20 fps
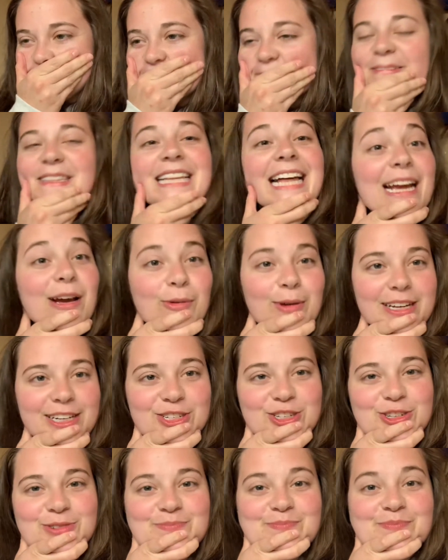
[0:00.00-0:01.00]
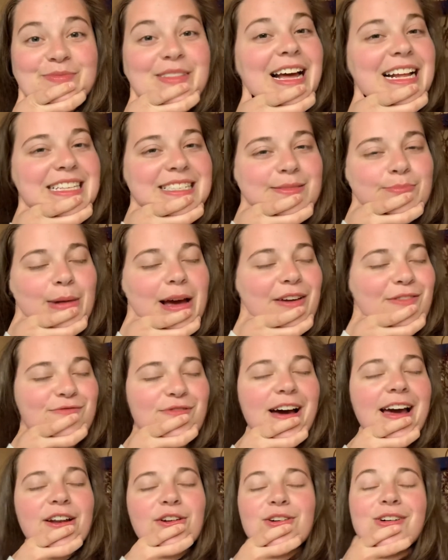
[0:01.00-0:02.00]
Language. That's my
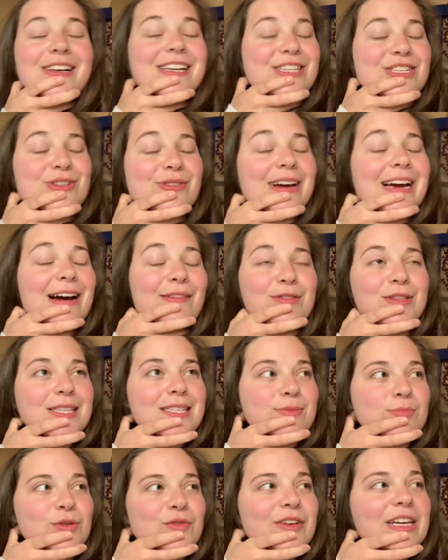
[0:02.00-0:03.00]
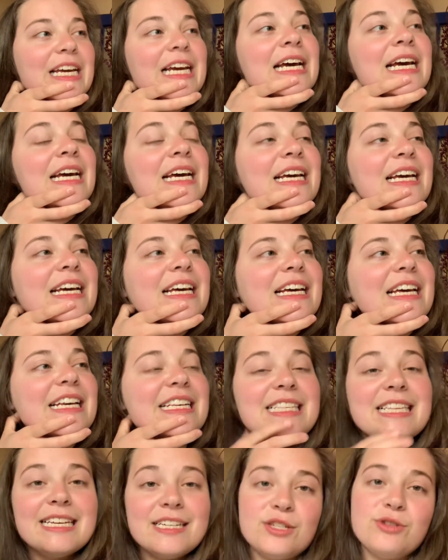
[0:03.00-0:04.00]
final issue I have with this movie,
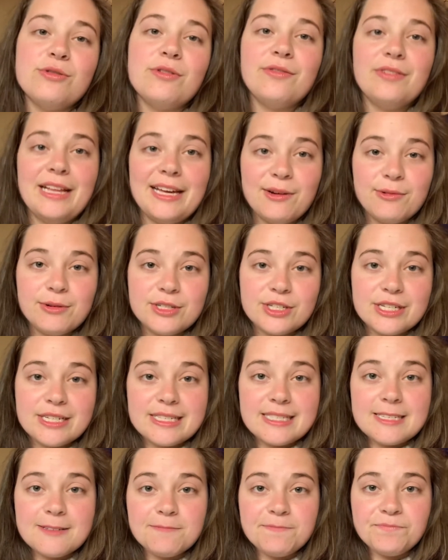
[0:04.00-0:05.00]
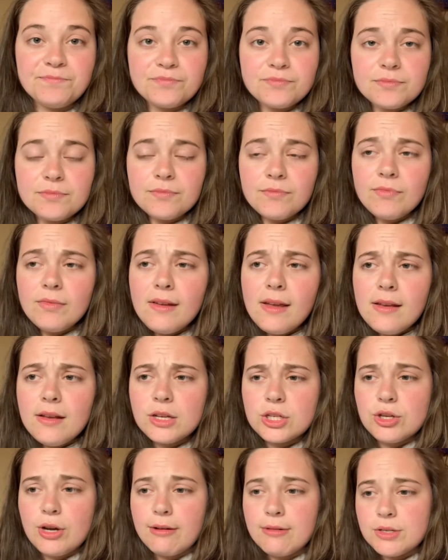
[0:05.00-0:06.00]
is the issue of languages.
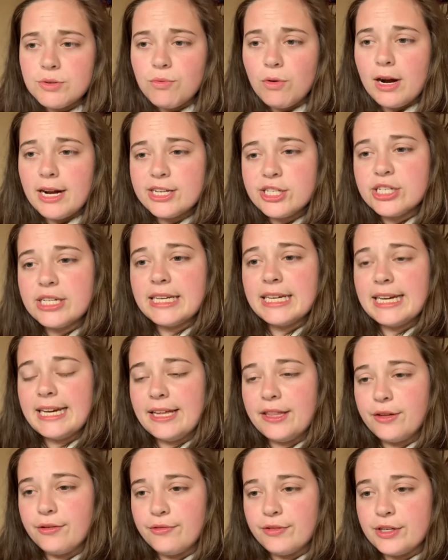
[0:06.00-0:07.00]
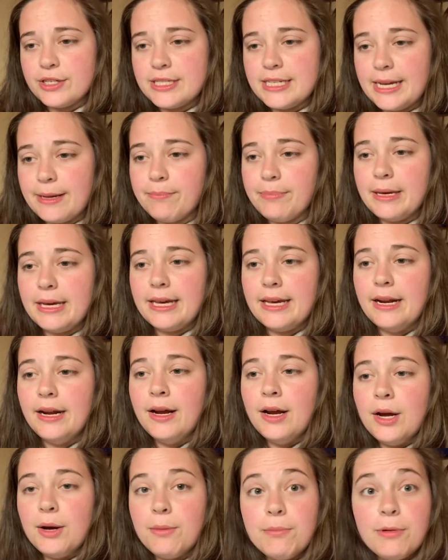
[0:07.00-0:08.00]
So I was watching it, and the first like bit
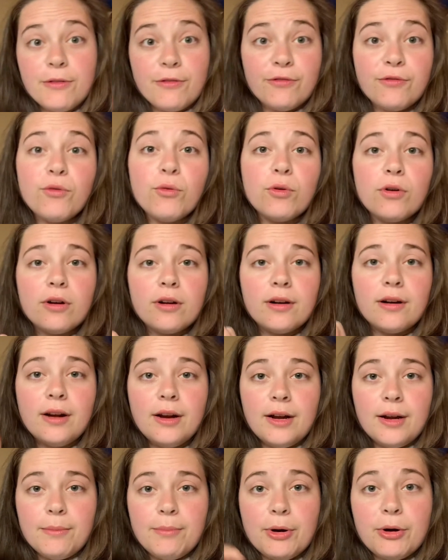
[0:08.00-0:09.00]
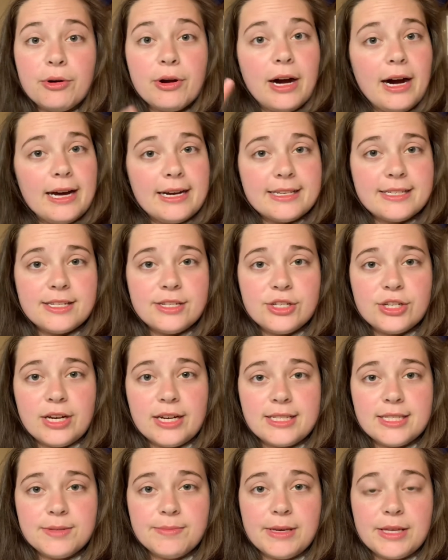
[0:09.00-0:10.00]
before Pocahontas and
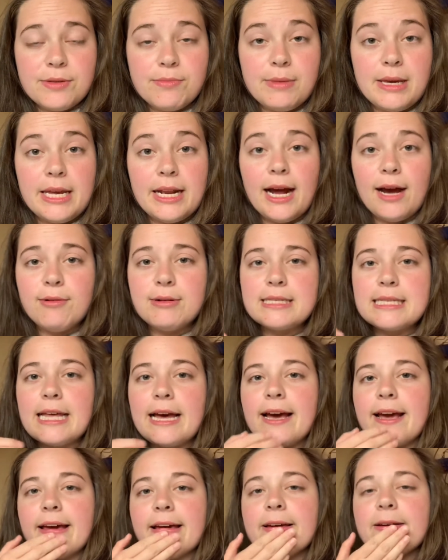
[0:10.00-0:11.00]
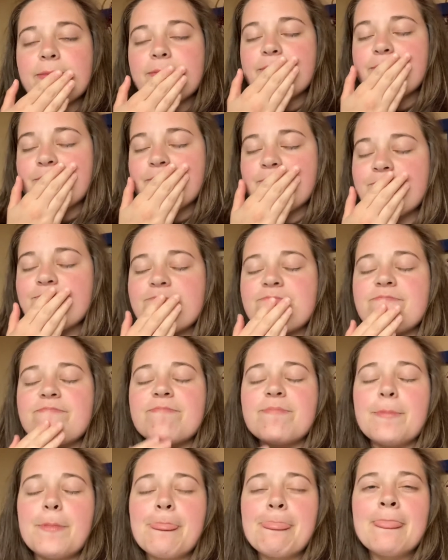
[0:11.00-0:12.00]
John Smith meet, I was like, I